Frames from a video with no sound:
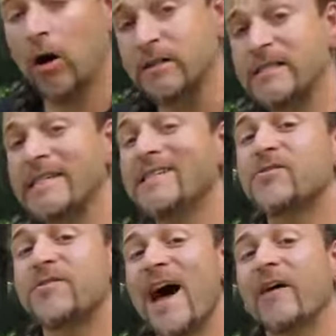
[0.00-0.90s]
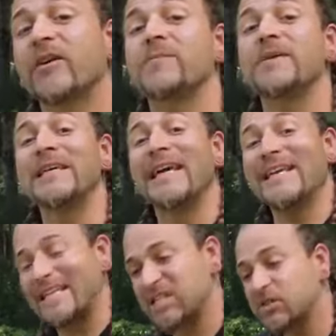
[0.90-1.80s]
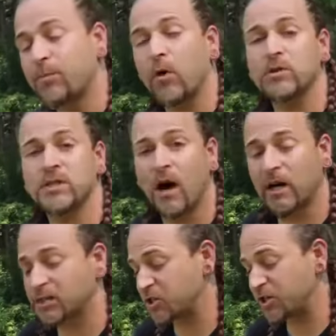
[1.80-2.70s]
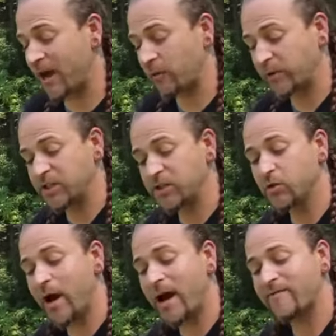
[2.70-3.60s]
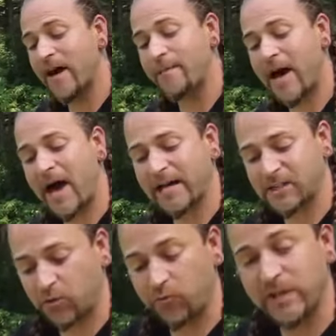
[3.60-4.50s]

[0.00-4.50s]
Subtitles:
our seeds are now going to be exposed to oxygen. Now we do have that bag as a